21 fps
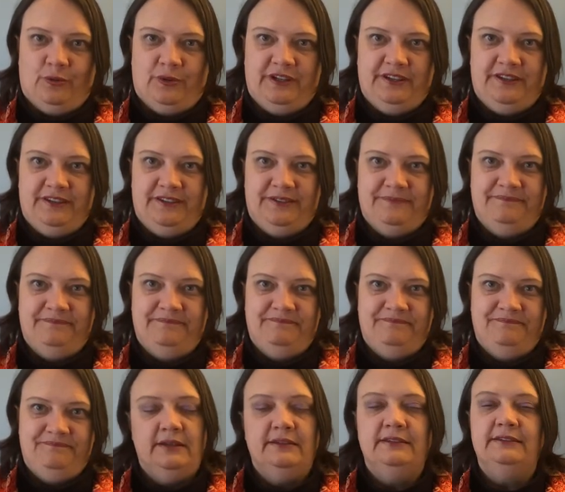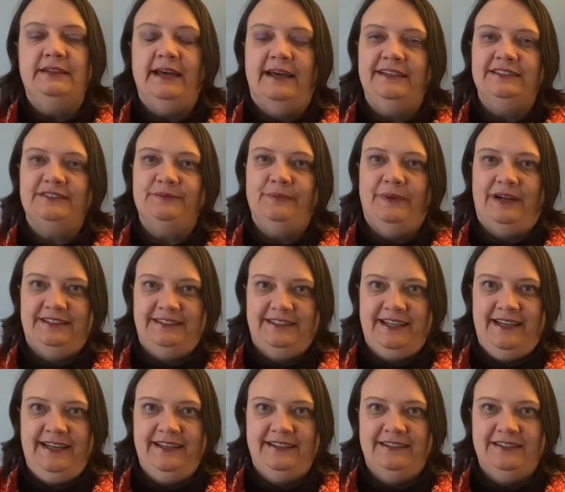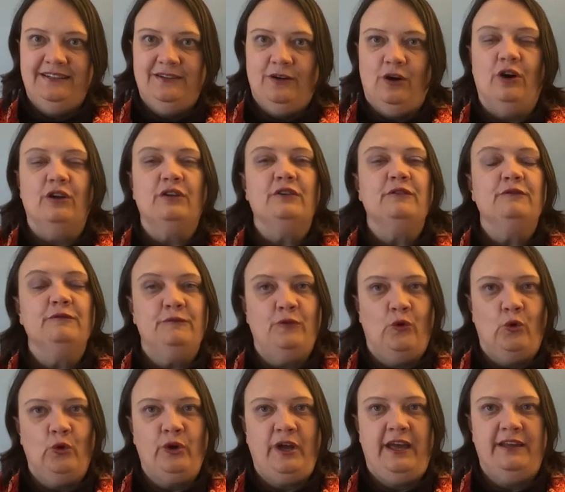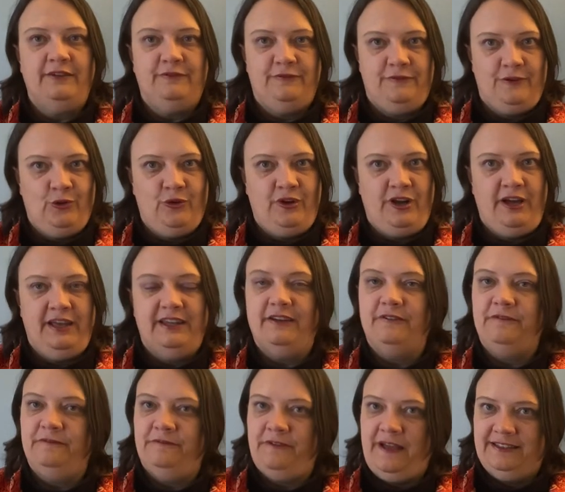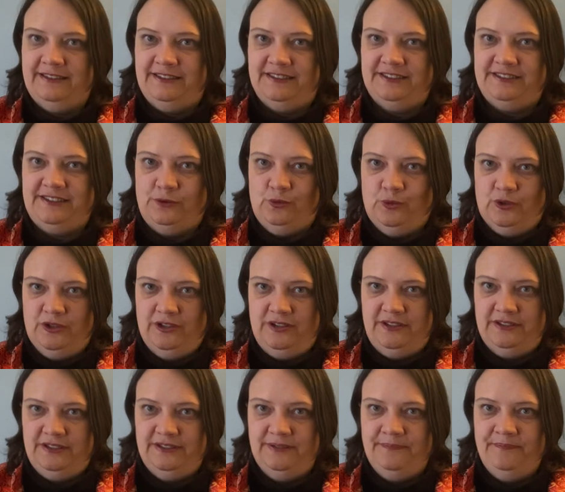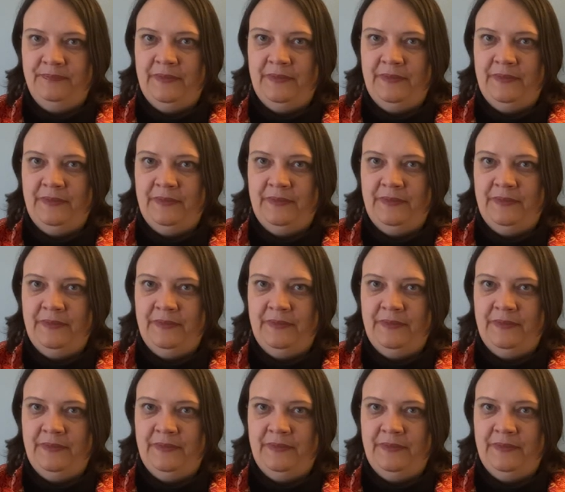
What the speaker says: with. That is my take on fauna and flora in a fantasy world.